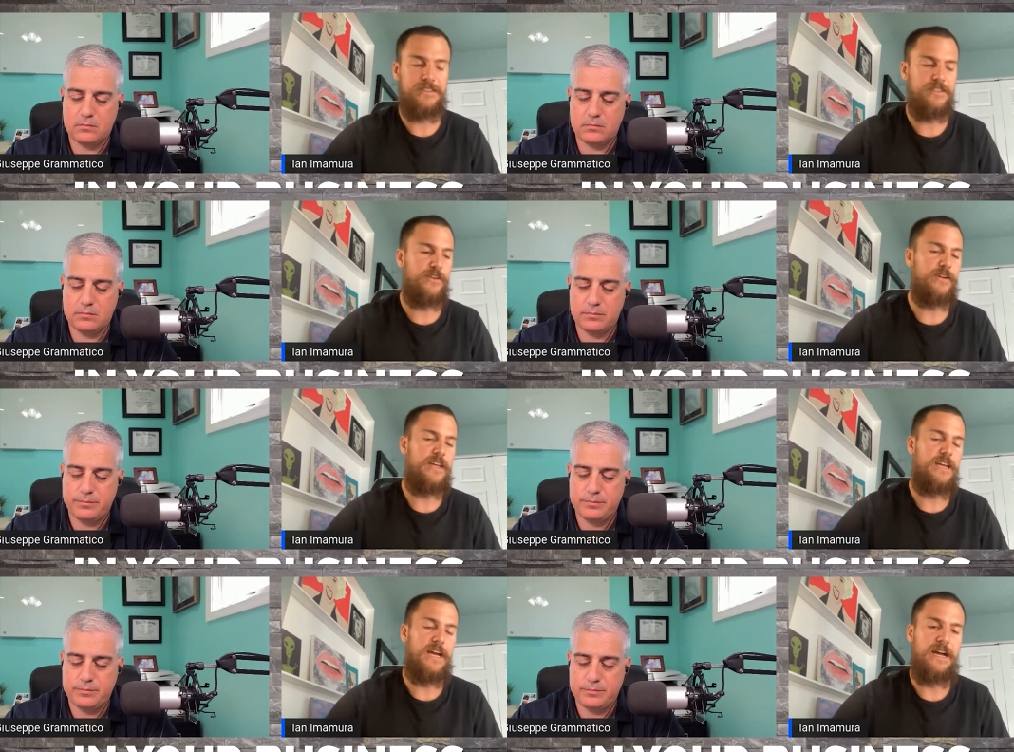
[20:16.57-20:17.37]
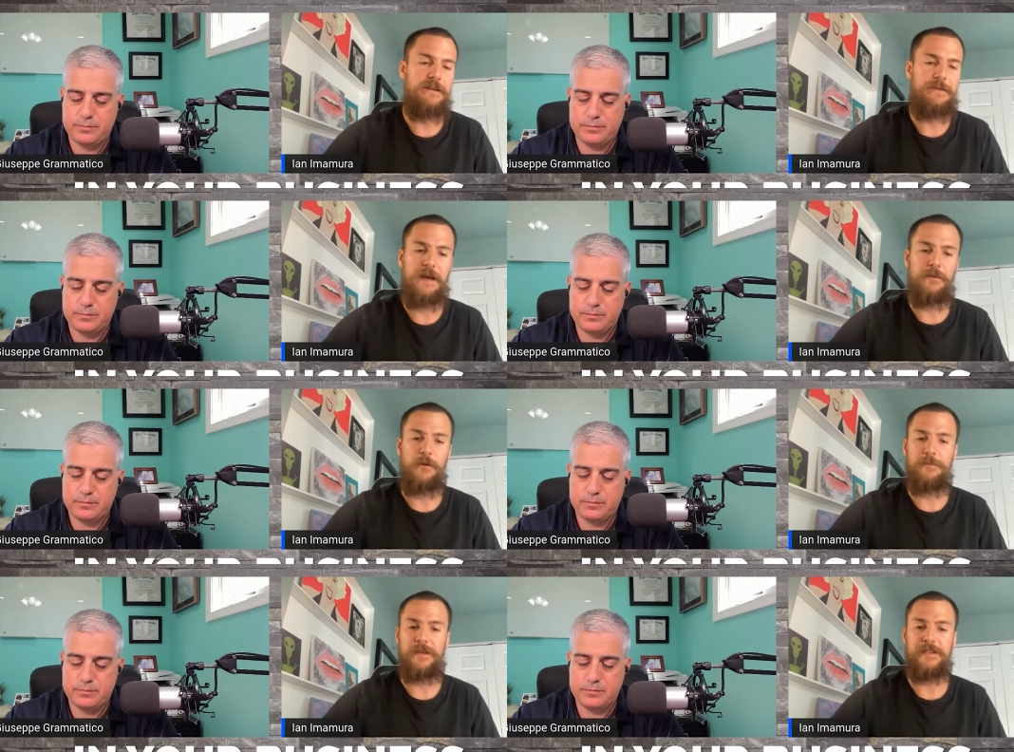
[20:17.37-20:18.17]
Speaker 1: So um, I'm
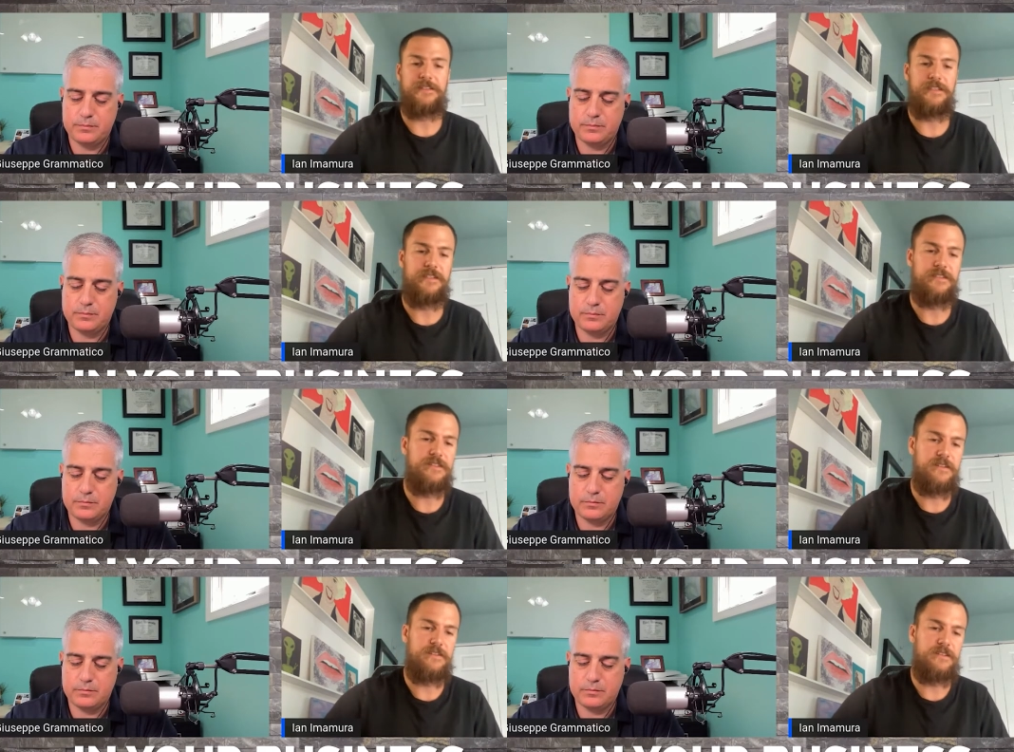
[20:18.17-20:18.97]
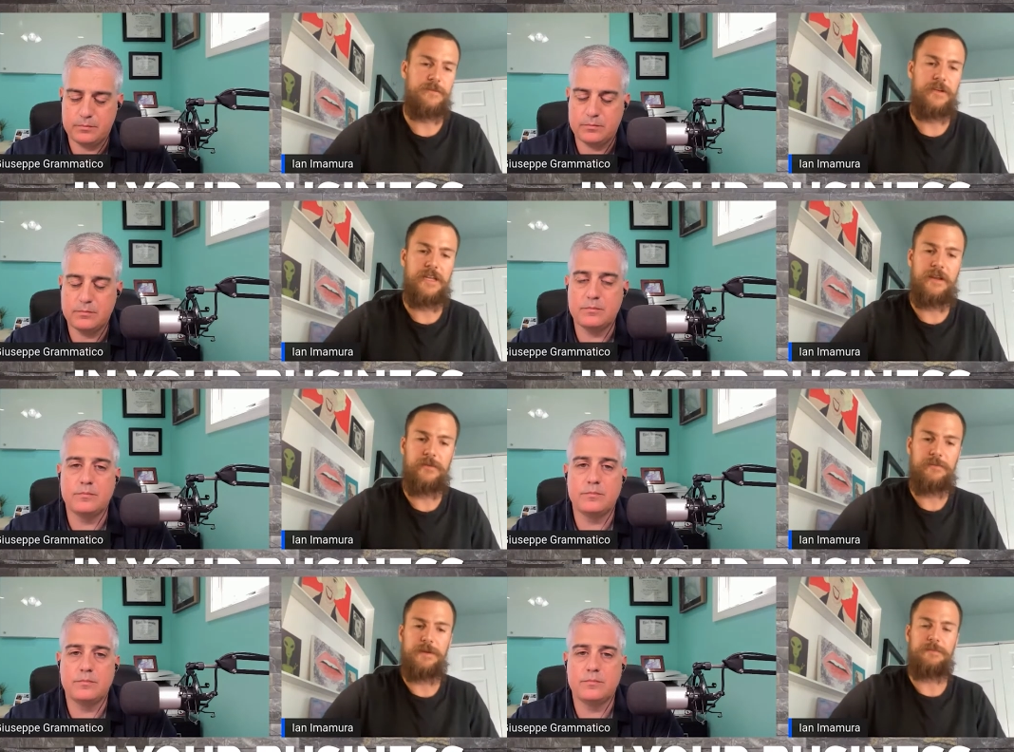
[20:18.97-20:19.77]
open to to communicating
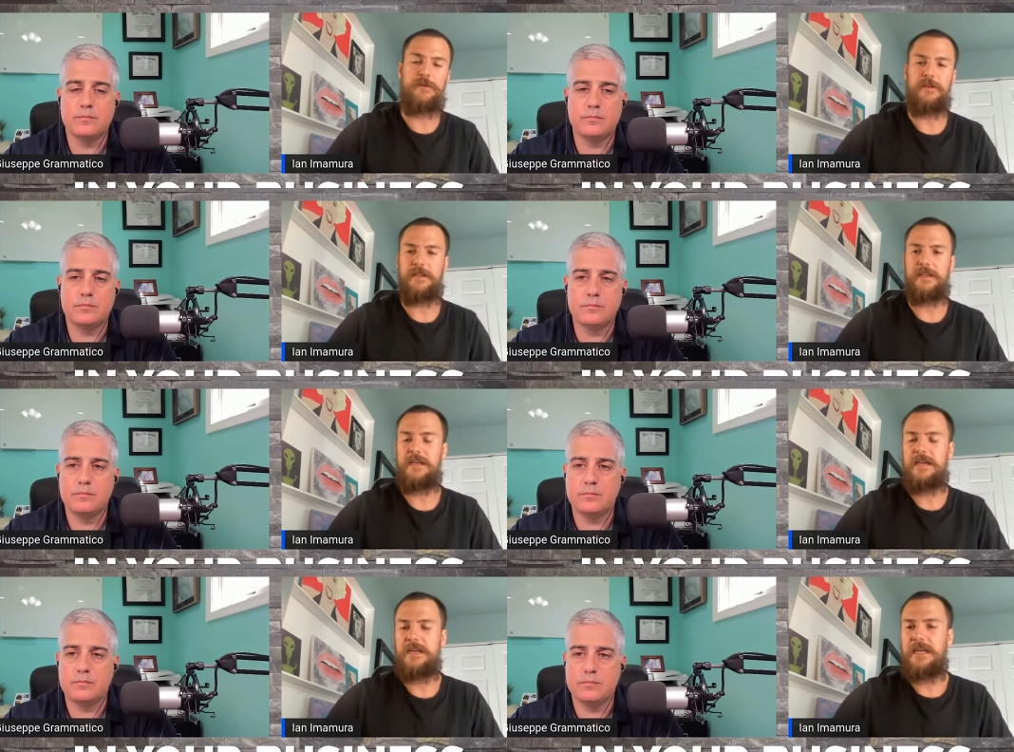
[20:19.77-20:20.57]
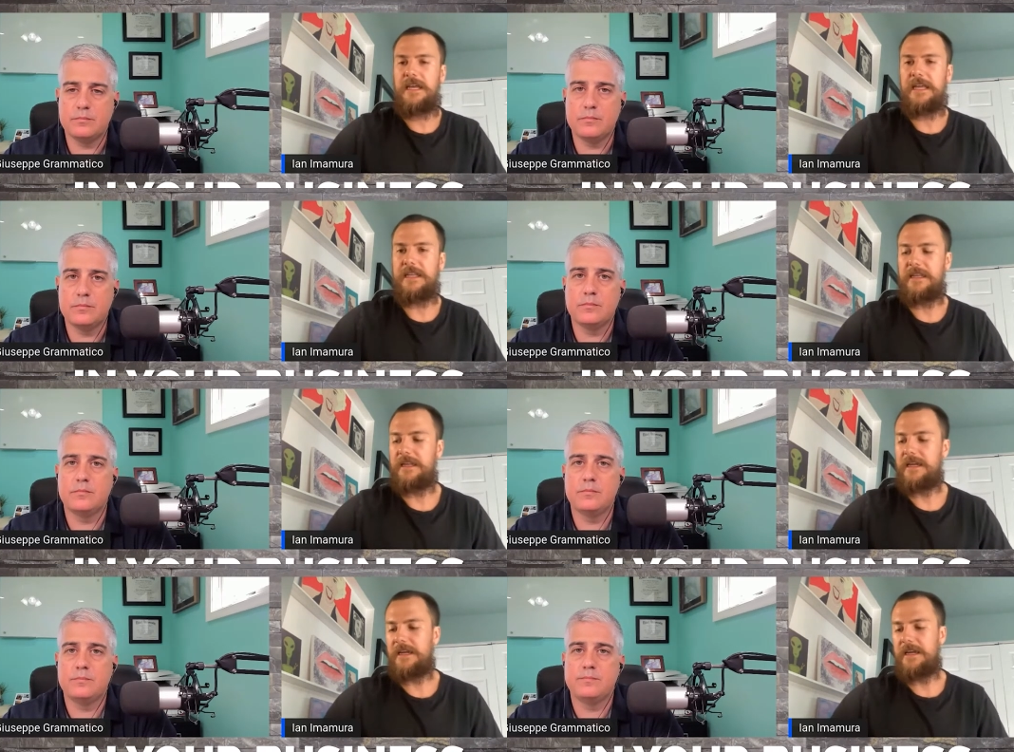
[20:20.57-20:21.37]
with people and and
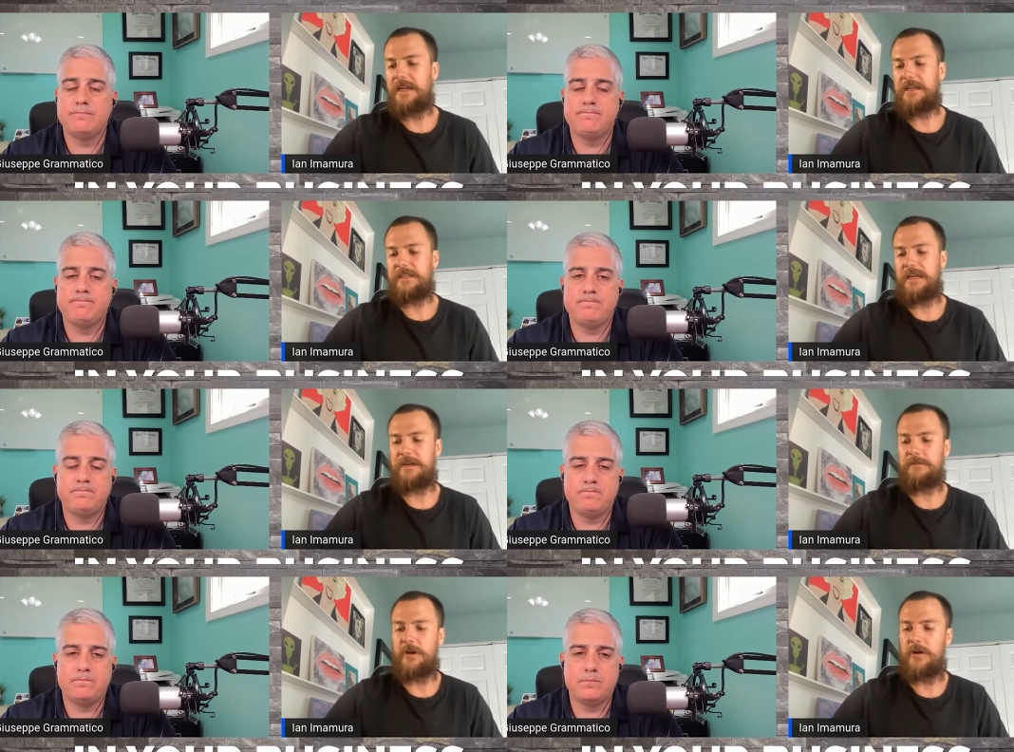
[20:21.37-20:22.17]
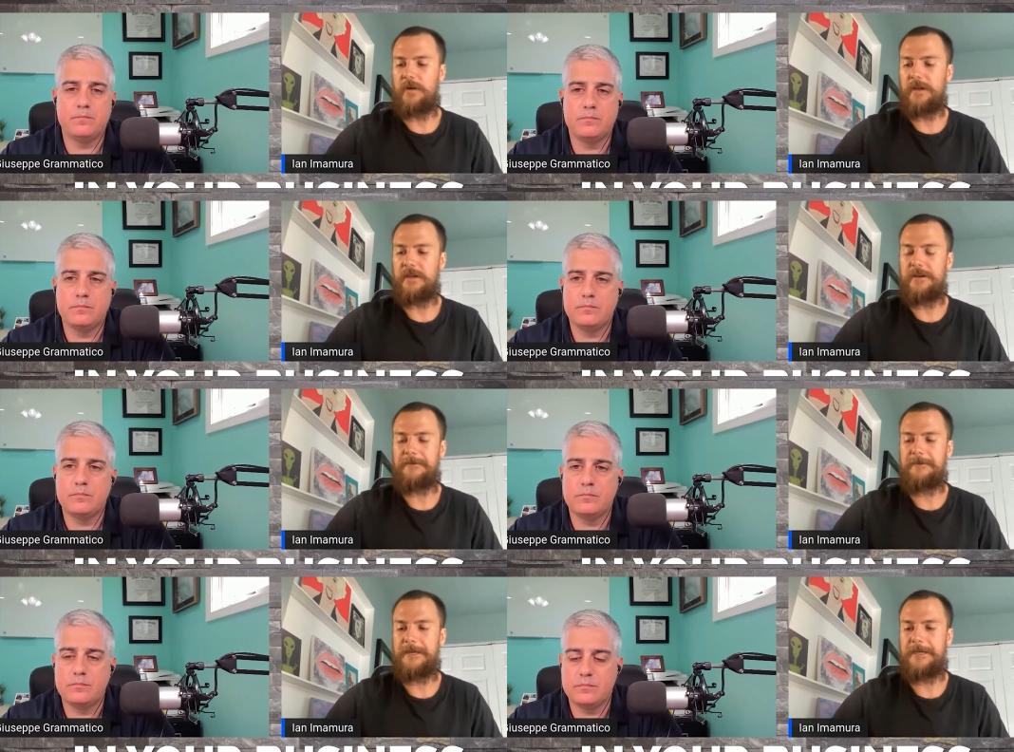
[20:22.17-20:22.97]
and getting them going.
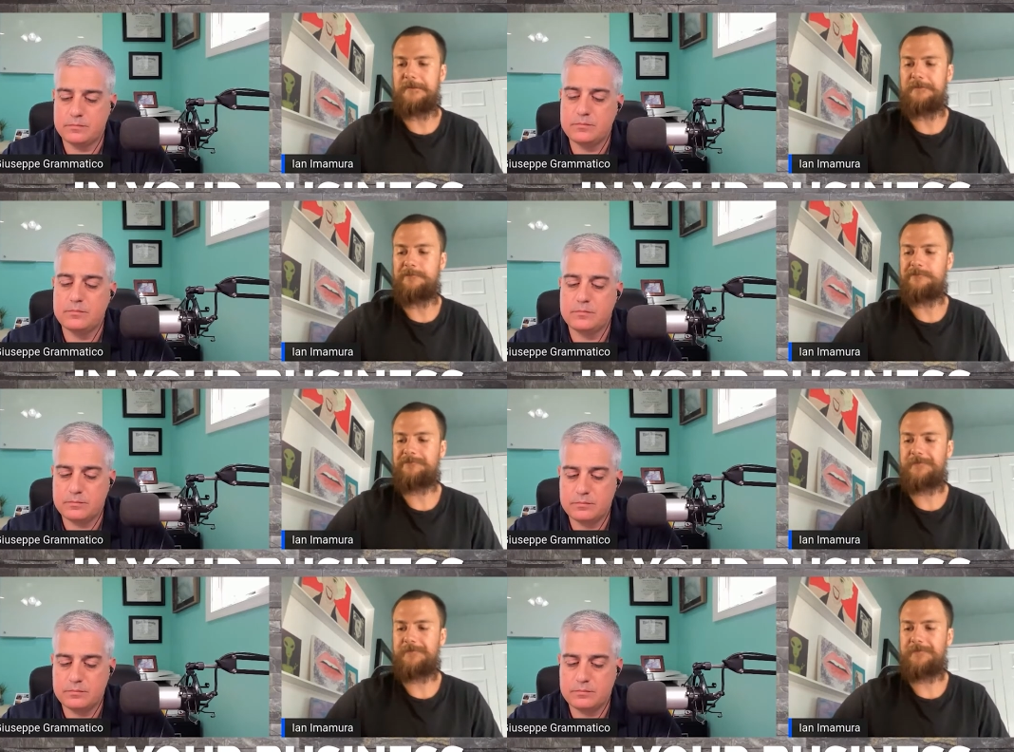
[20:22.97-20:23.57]
Um,